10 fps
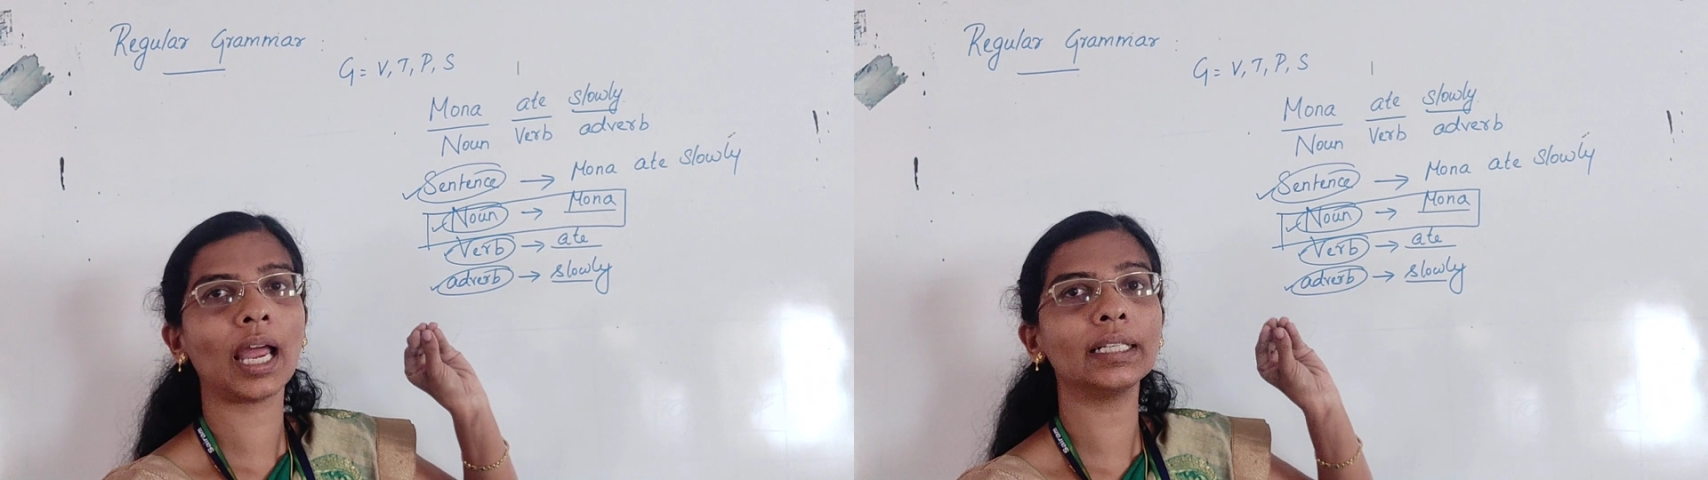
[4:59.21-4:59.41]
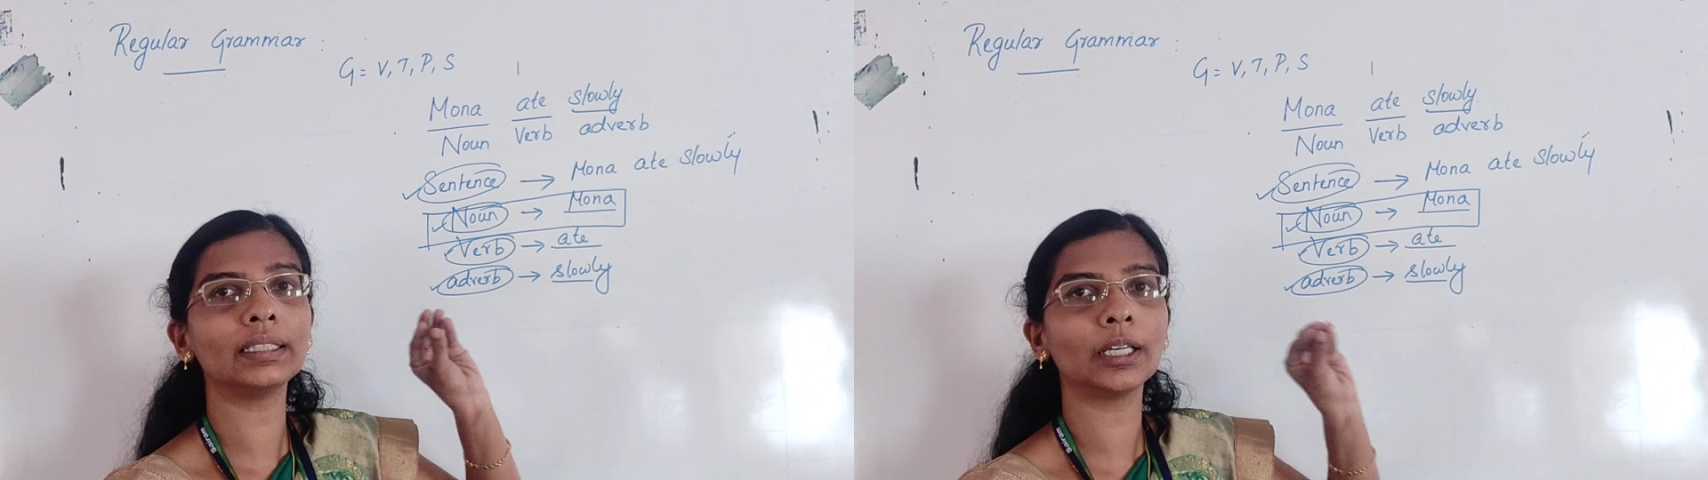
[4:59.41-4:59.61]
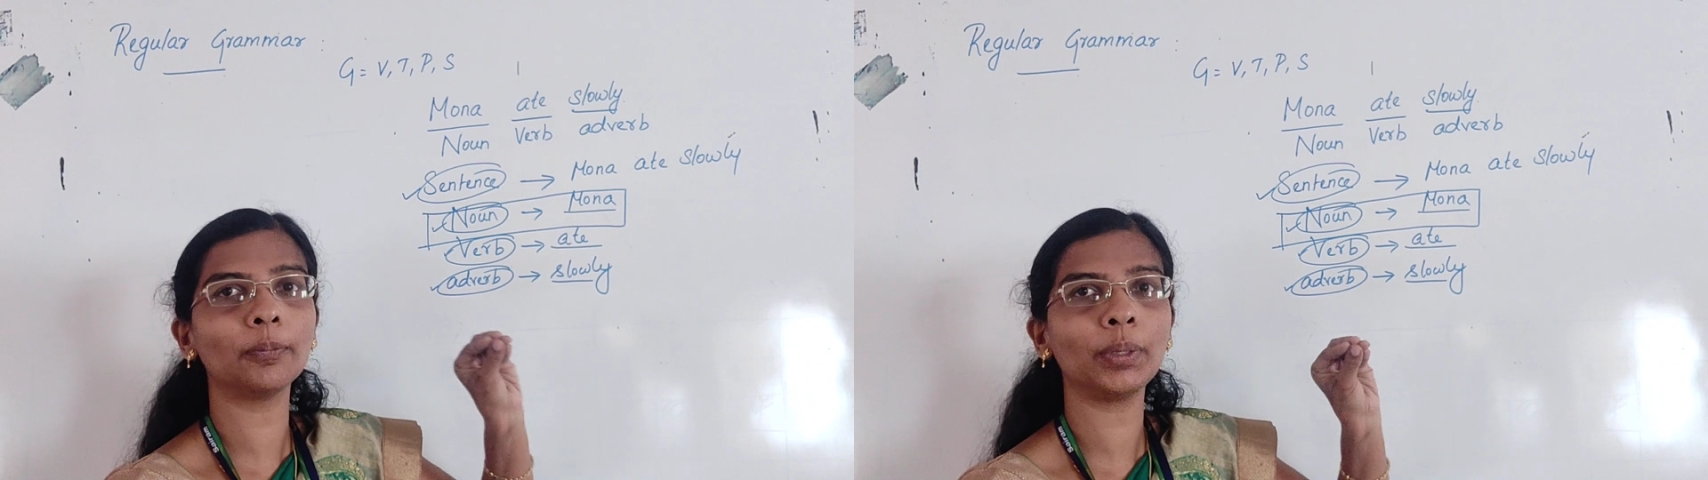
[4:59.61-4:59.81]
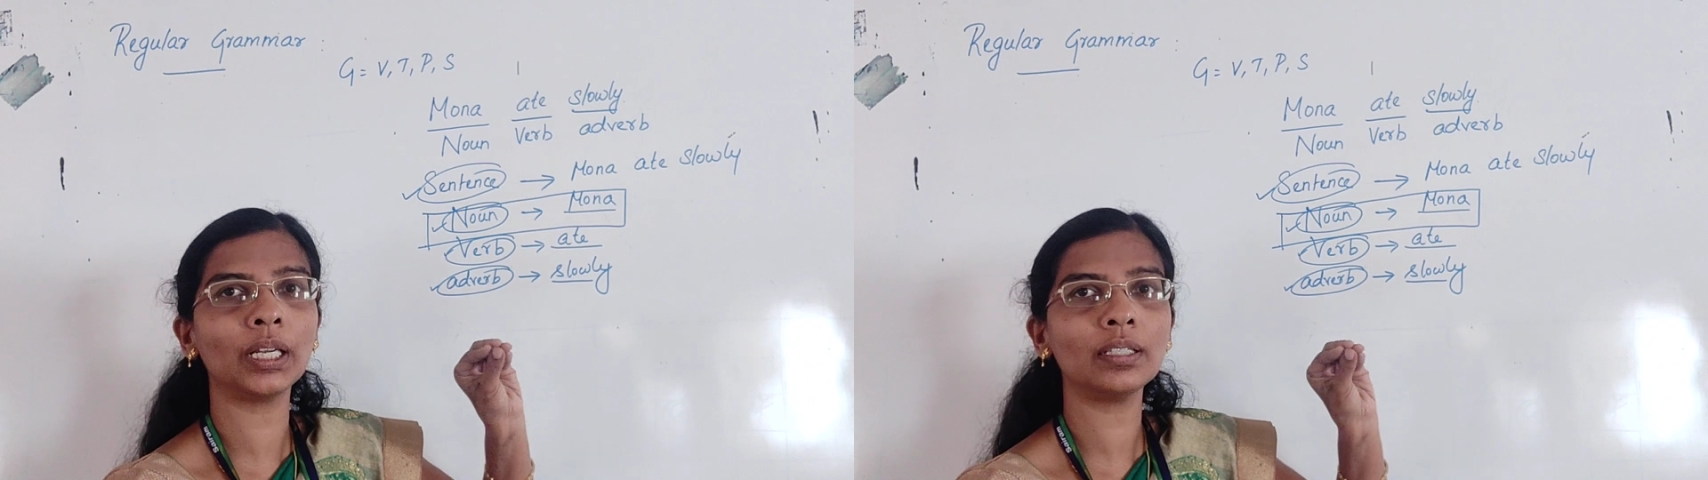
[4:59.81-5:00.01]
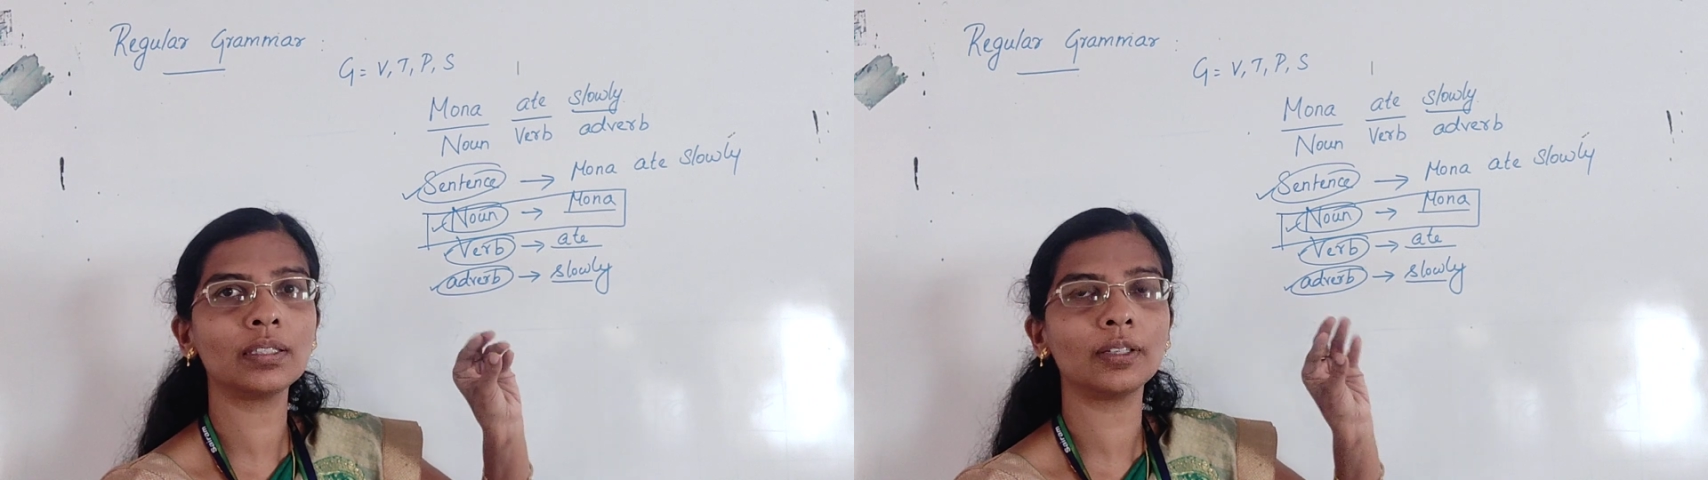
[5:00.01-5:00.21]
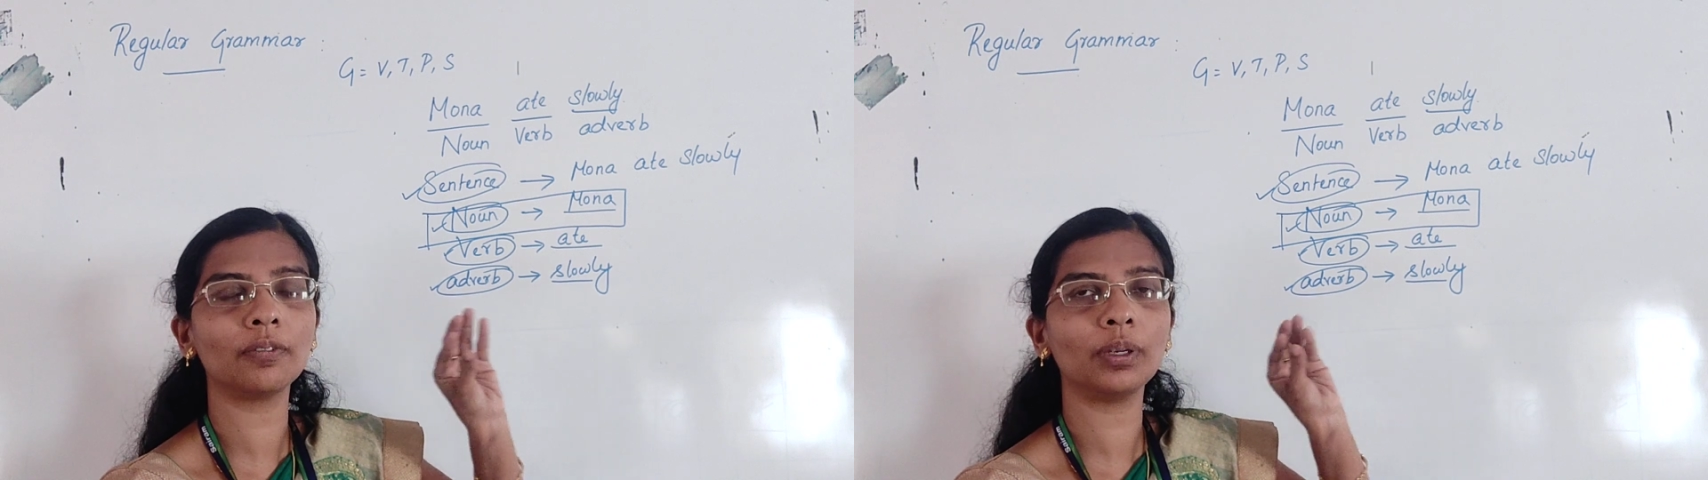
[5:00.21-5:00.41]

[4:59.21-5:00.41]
and terminals it